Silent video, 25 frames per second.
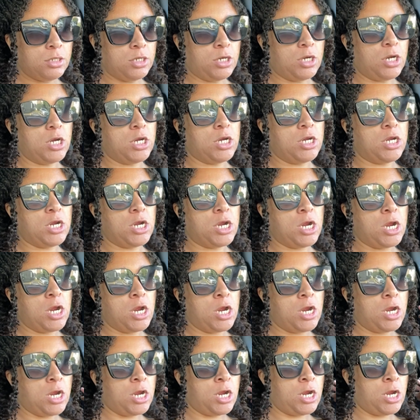
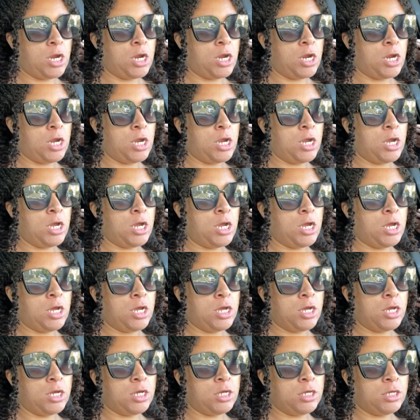yeah
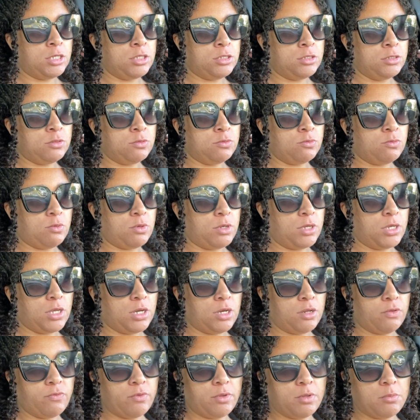why can't
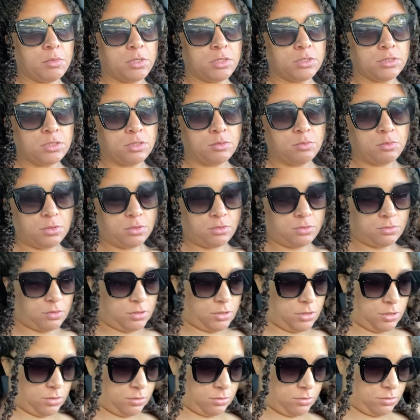i find my seatbelt
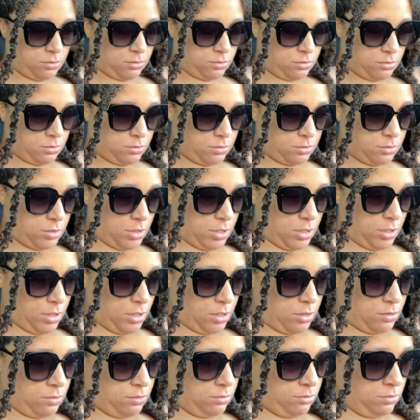right now
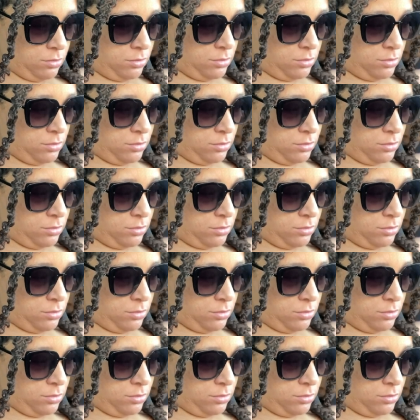hello